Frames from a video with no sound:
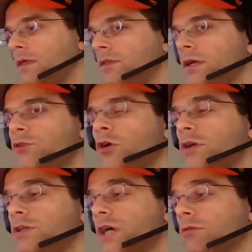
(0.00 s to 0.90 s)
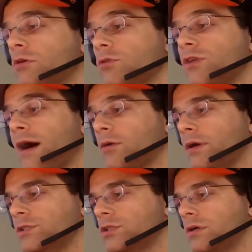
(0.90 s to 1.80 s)
The Attorney General was
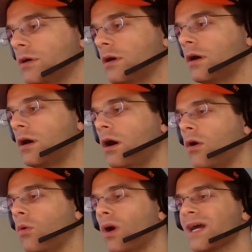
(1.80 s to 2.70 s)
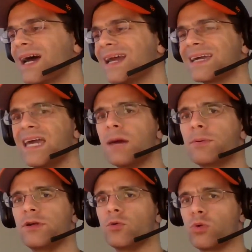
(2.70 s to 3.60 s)
outraged. What kind of camp
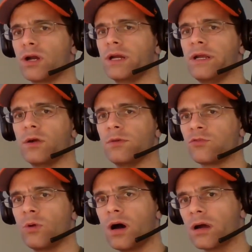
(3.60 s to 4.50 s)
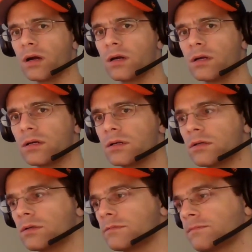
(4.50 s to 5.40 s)
are you running here, Miss Walker?
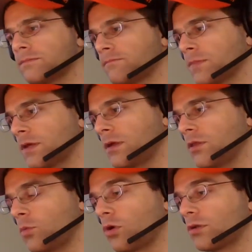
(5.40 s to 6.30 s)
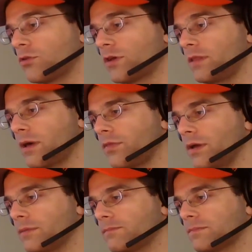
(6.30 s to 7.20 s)
The warden said
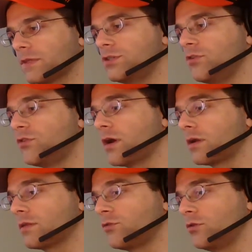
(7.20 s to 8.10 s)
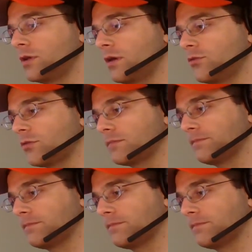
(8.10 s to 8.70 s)
nothing. She stared at the suitcase.